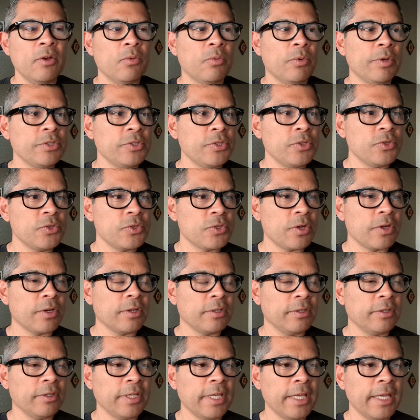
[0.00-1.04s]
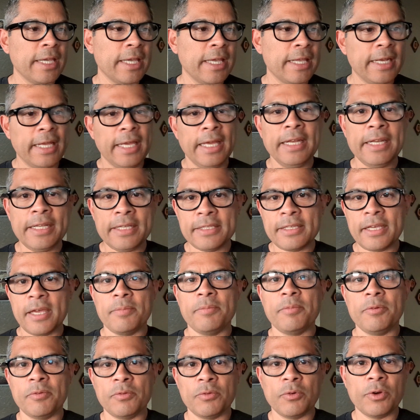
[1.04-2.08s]
once you start looking at any
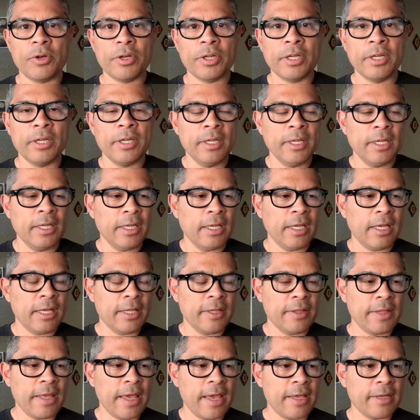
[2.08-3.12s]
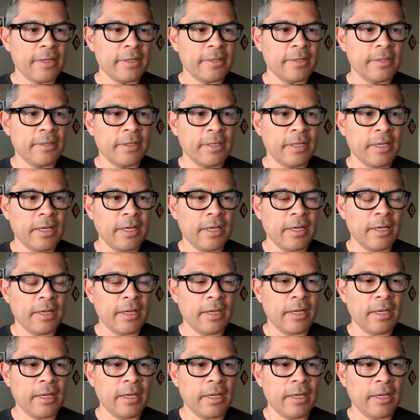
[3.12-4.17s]
type of work that, uh,
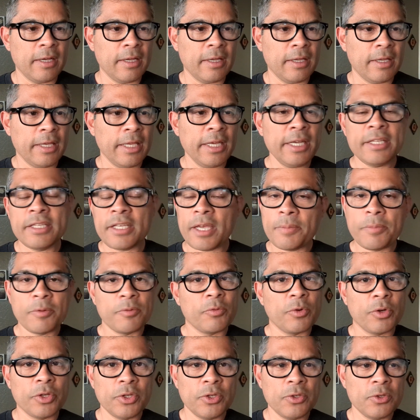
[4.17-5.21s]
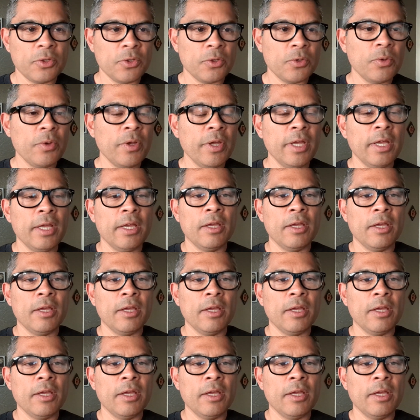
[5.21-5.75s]
uh, any type of work you do